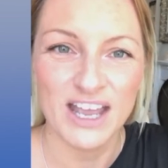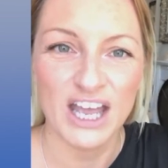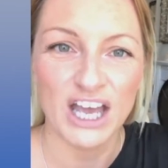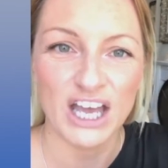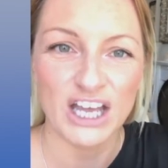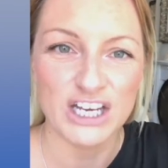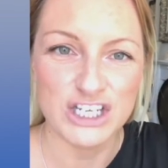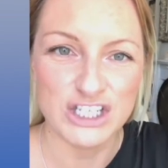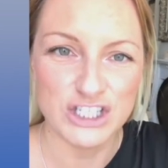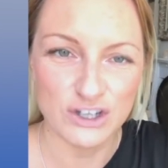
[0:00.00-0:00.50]

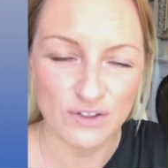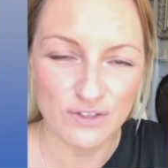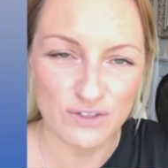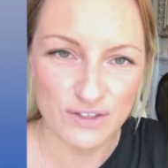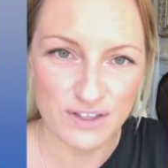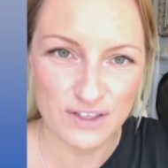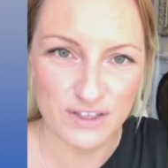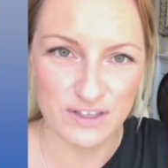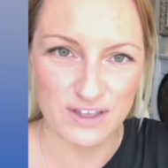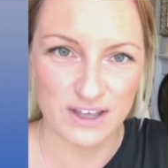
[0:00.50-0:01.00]
and done
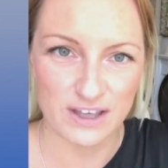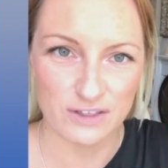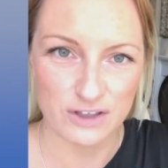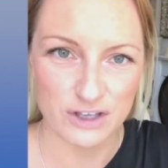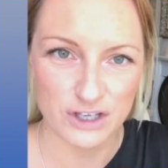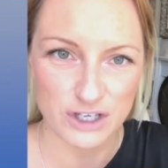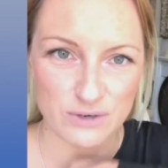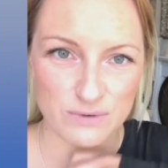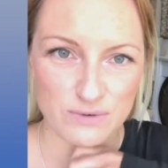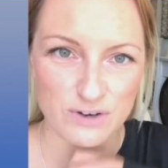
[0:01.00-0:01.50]
the thing
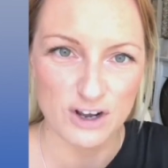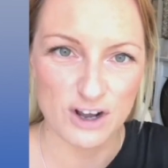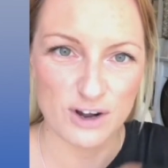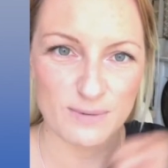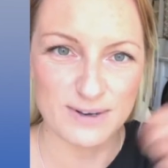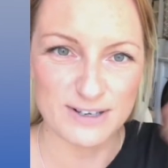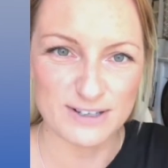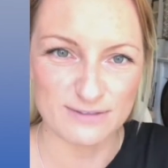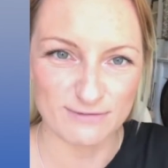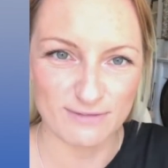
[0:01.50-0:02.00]
that you
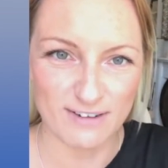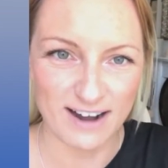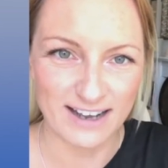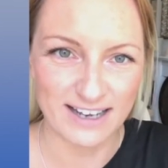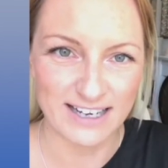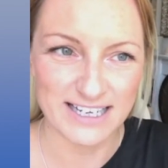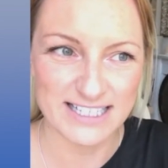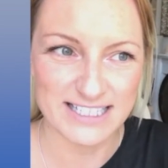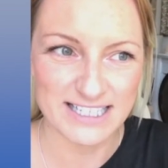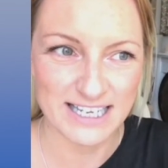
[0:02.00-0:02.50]
know is
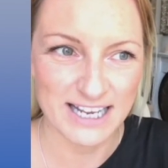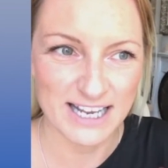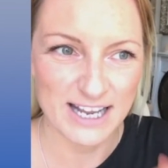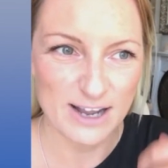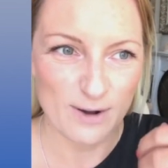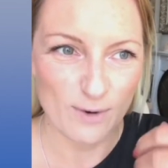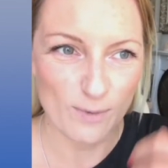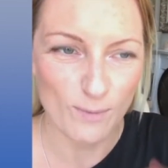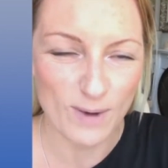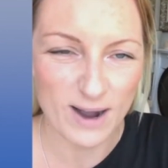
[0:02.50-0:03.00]
right?
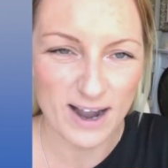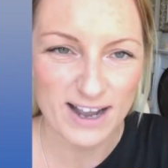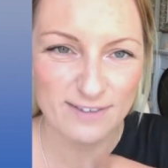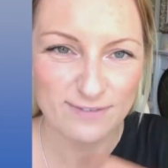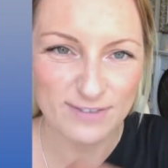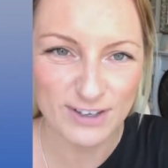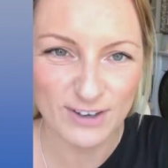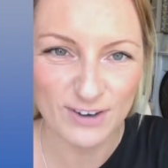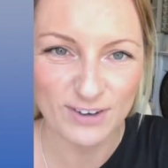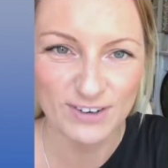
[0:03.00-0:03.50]
Why
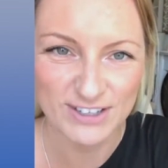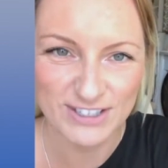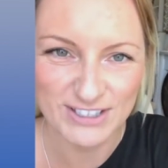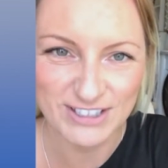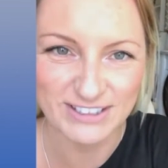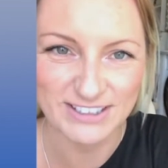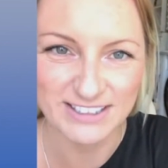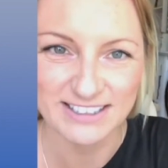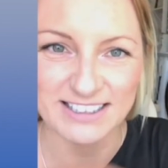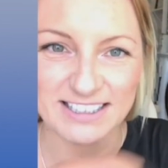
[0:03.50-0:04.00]
have you gone and
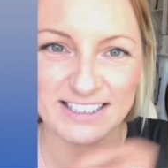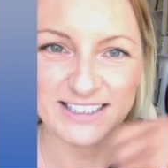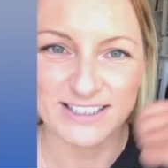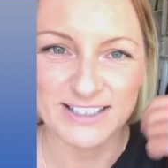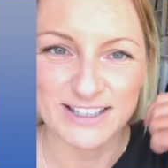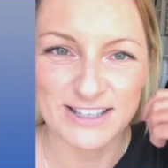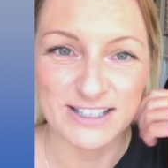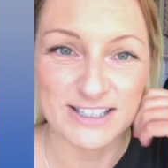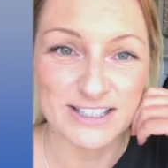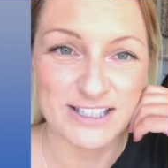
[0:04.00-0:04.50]
done the
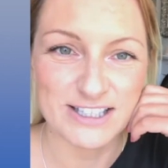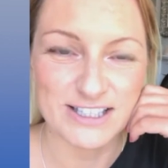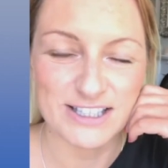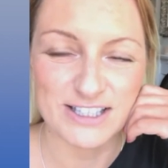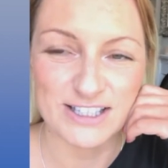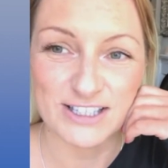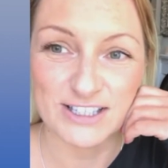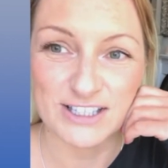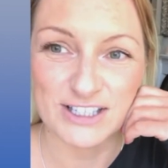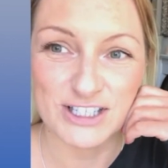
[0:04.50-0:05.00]
thing
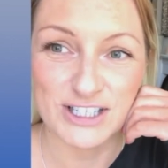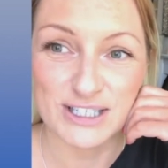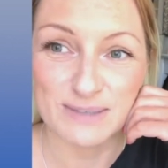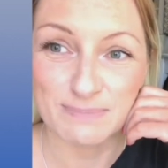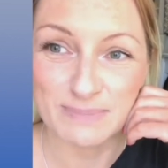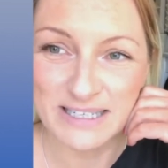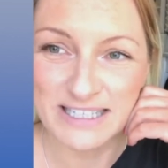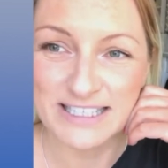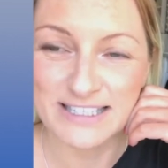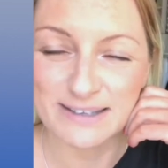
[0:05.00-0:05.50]
that's just
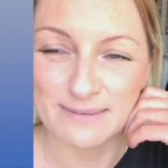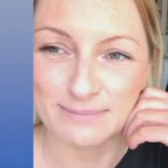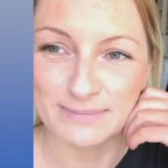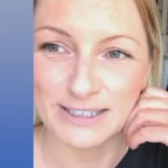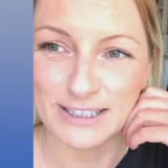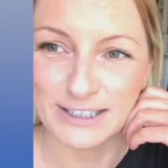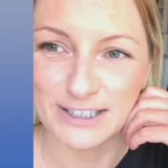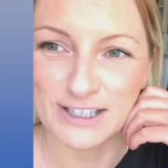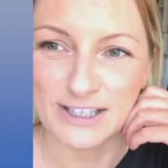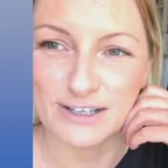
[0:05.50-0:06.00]
been
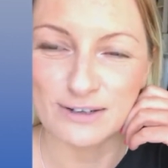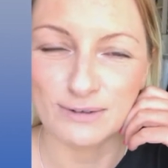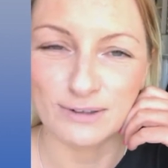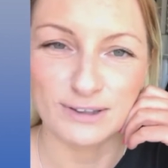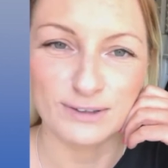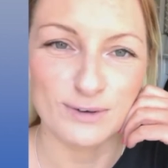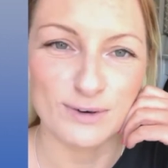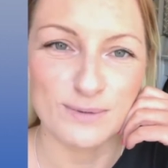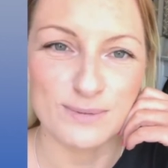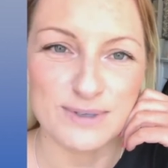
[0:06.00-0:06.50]
something that you
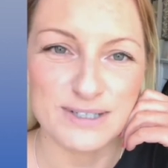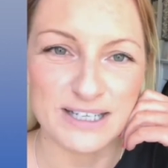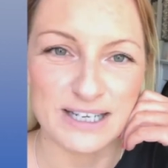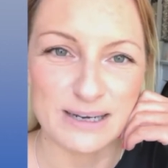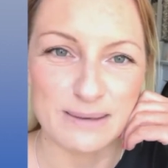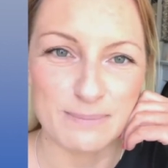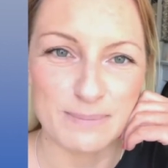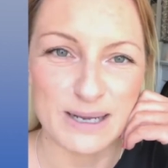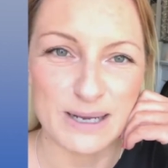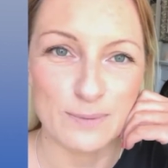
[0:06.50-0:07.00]
thought was going
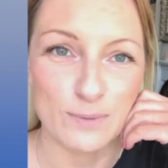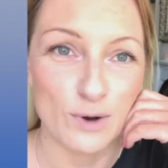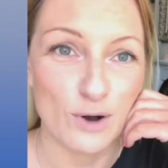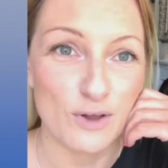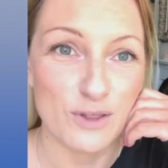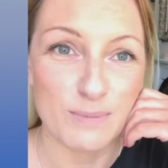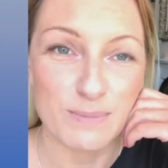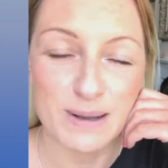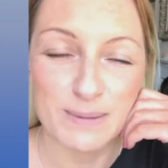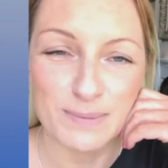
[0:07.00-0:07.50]
to be what
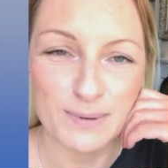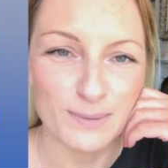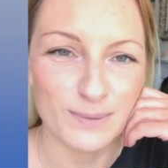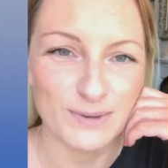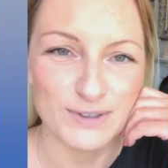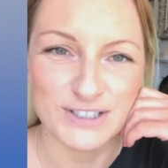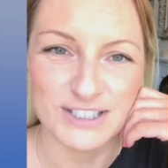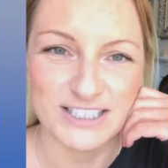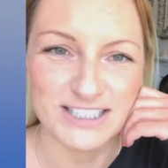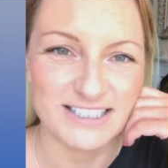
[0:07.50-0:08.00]
other people
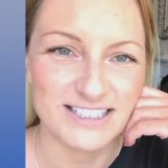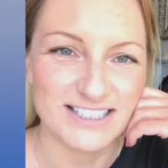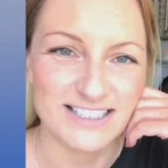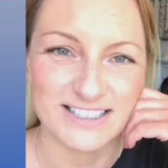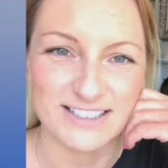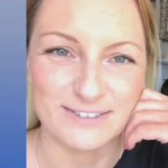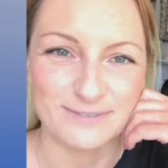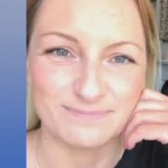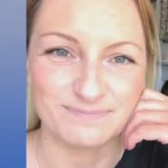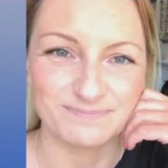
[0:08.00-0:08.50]
wanted you to do?